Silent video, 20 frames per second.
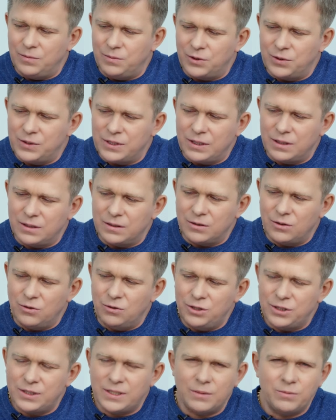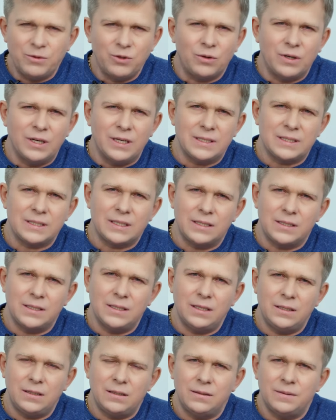Guys, we didn't mean
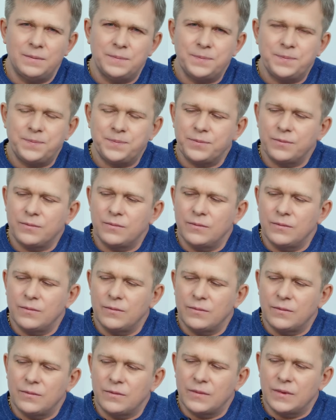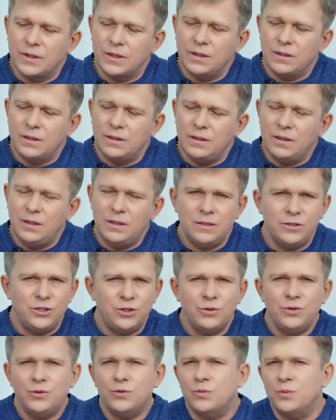to. It's just that we want to tell you
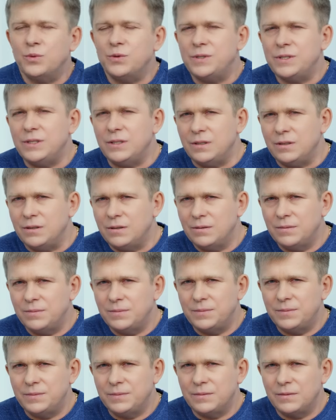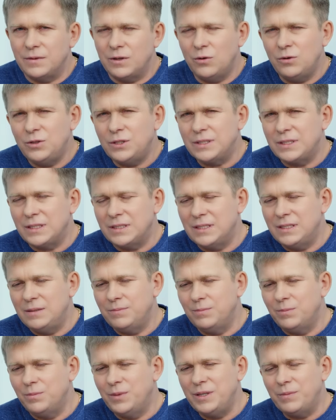a lot and not miss anything.
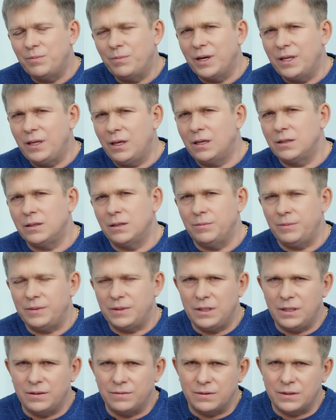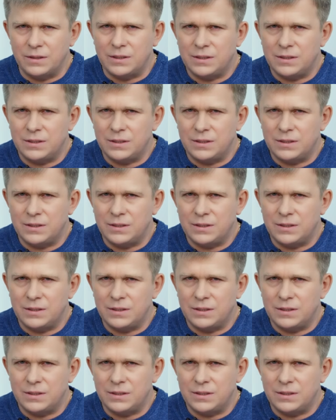We want to be clear to you,